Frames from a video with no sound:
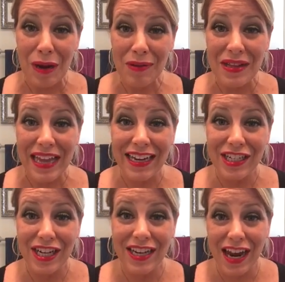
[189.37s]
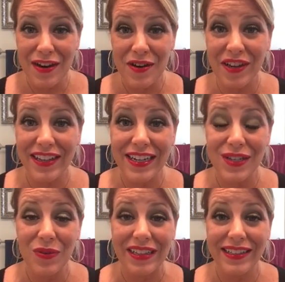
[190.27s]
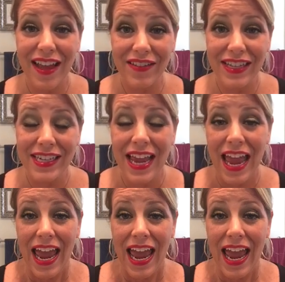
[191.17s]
Up collection. I know you ladies will love it.